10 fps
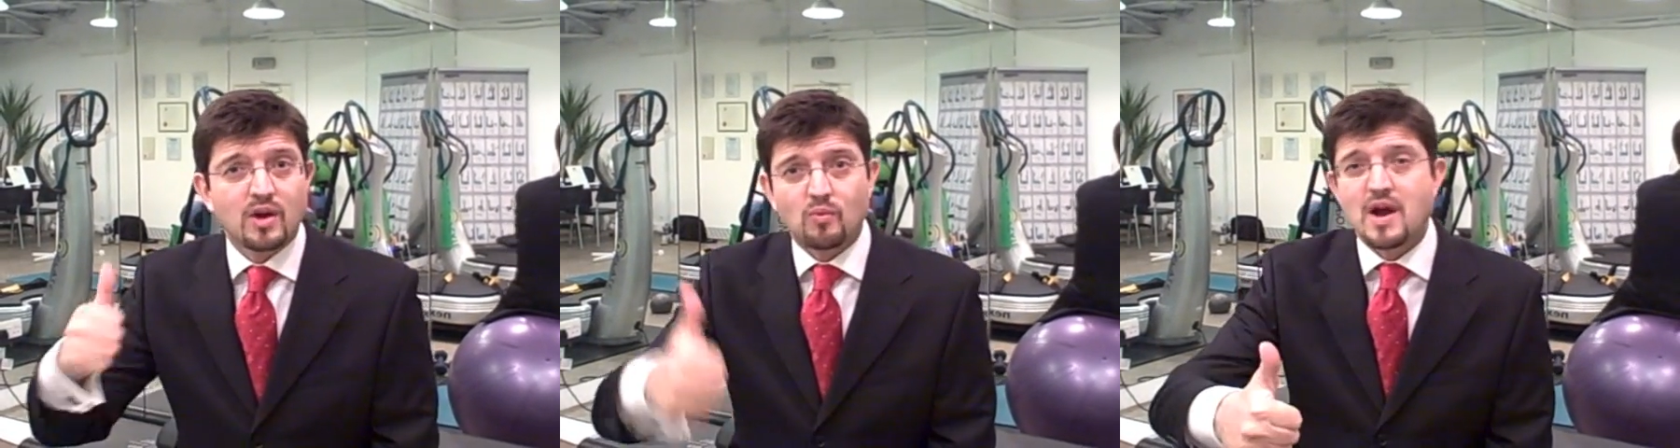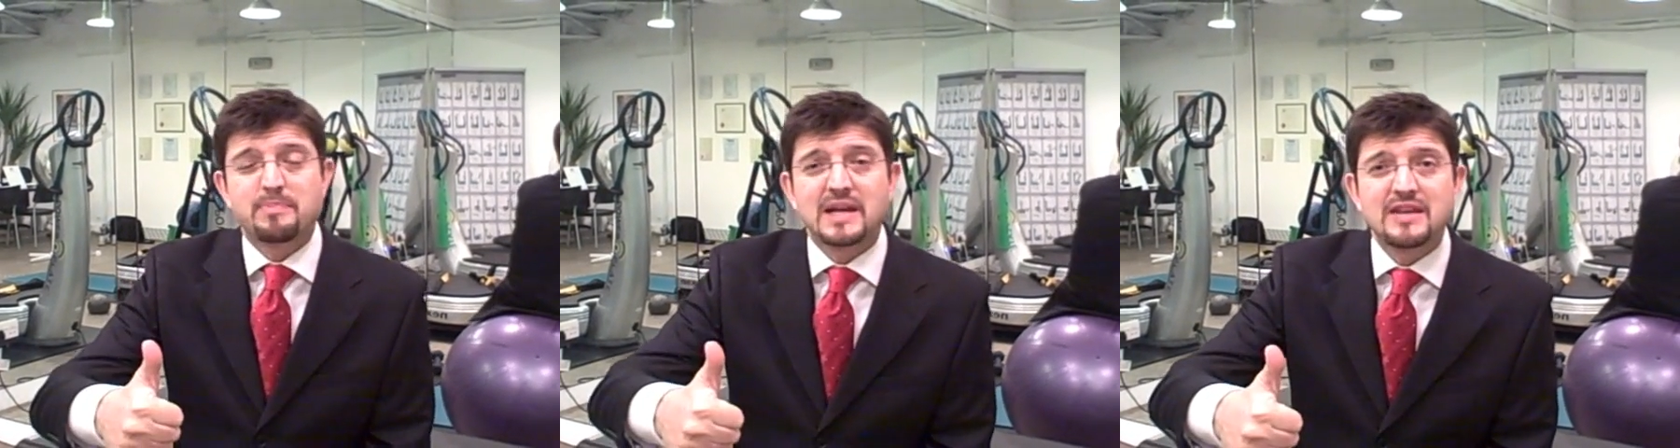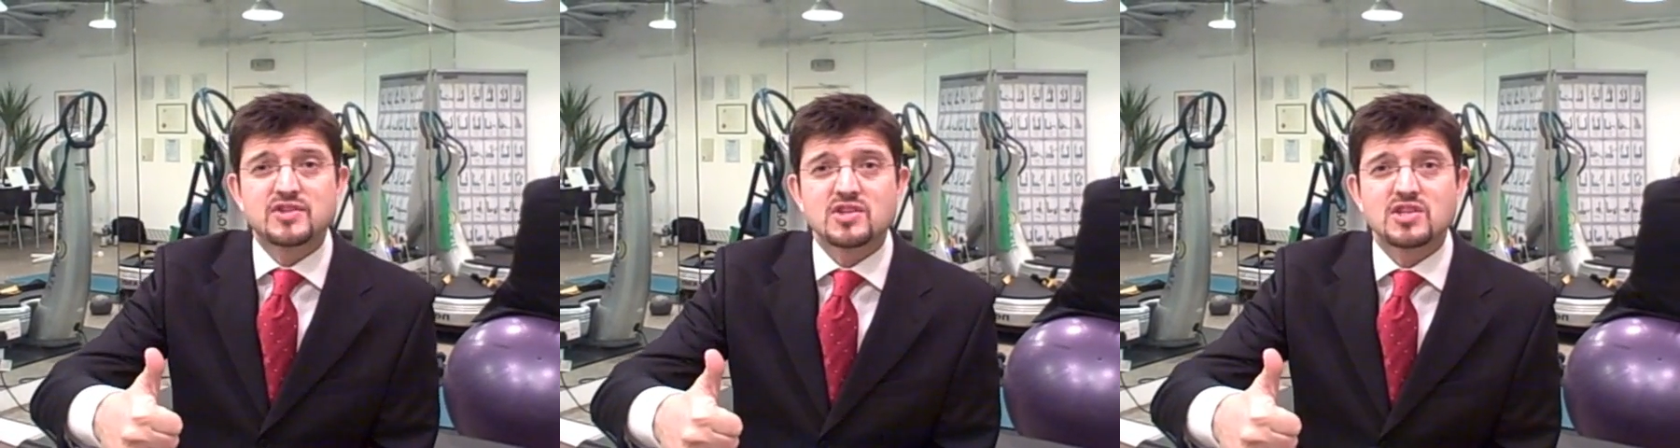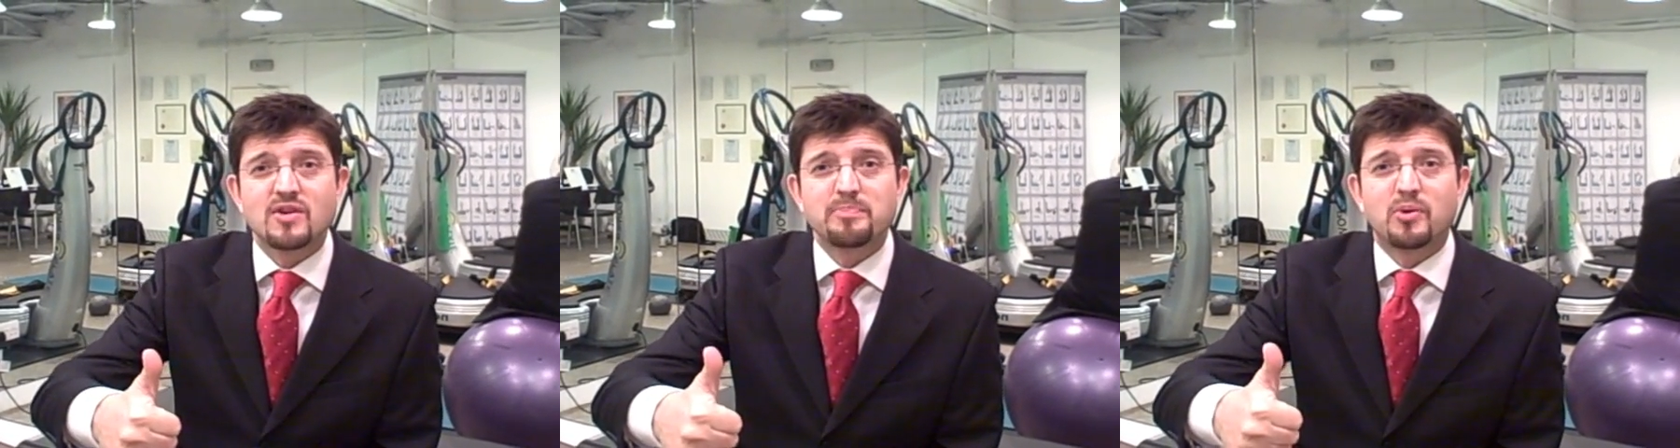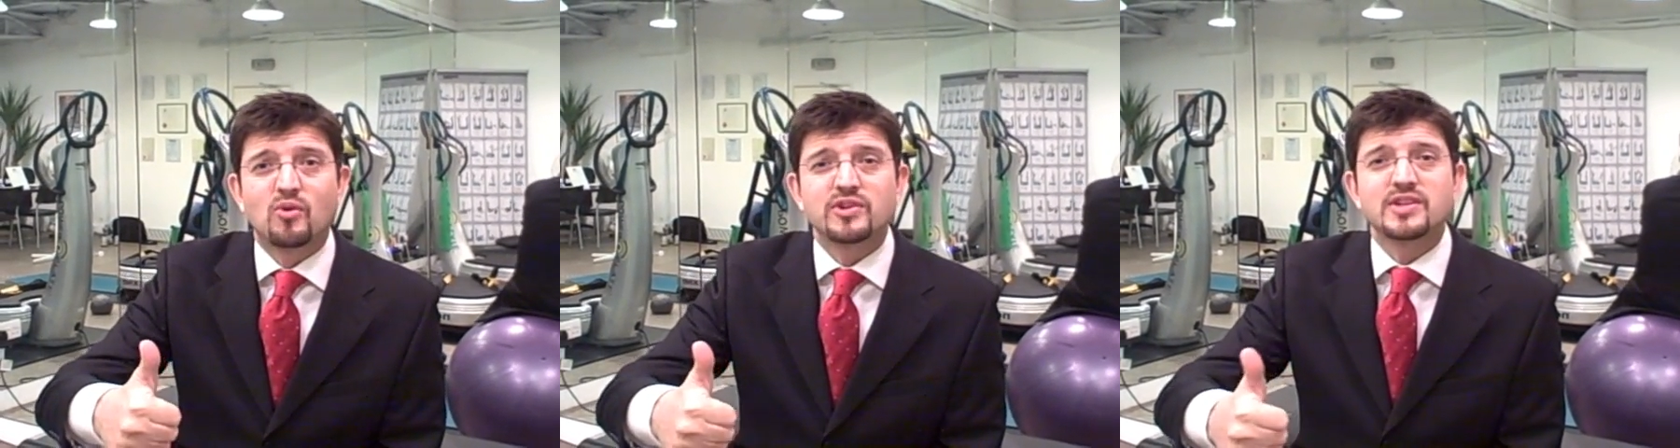why beliefs are so
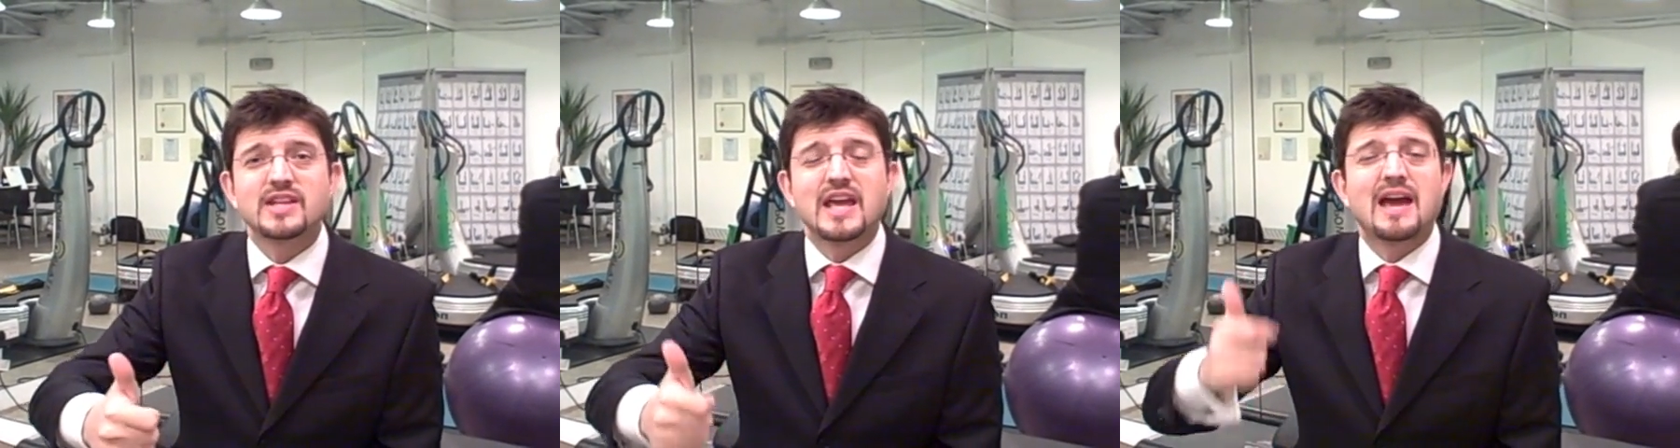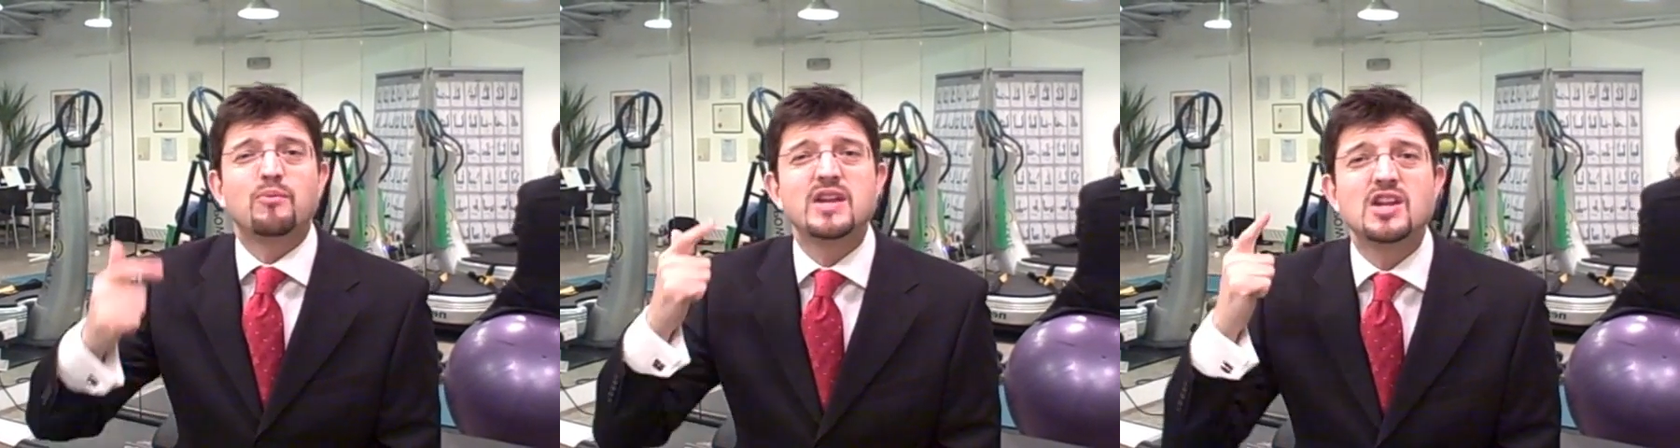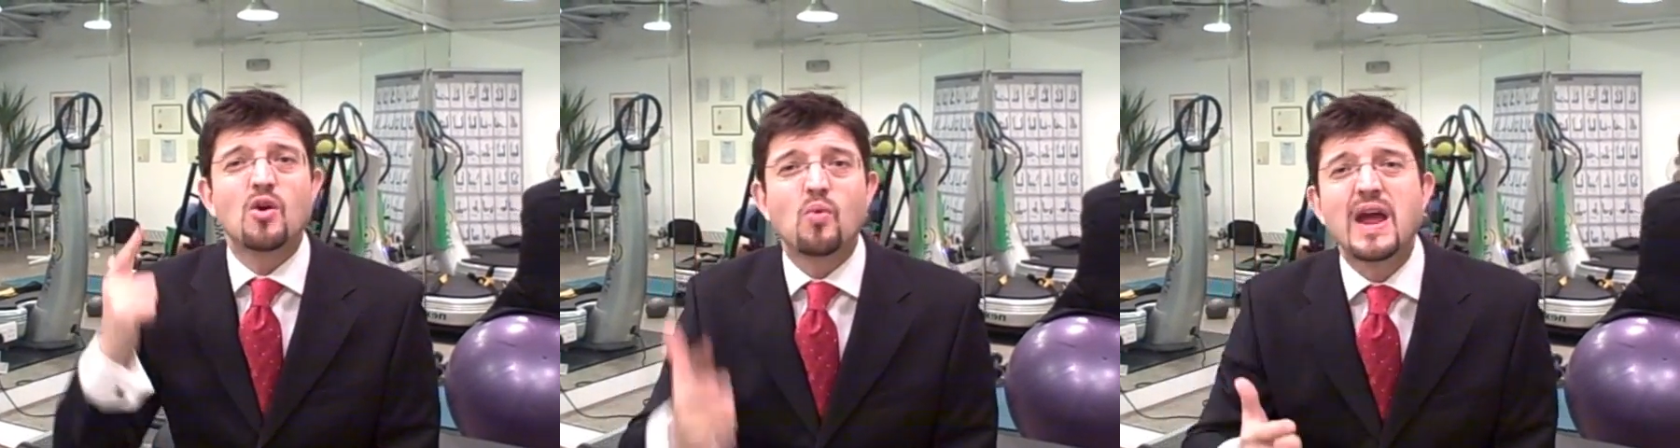important and we know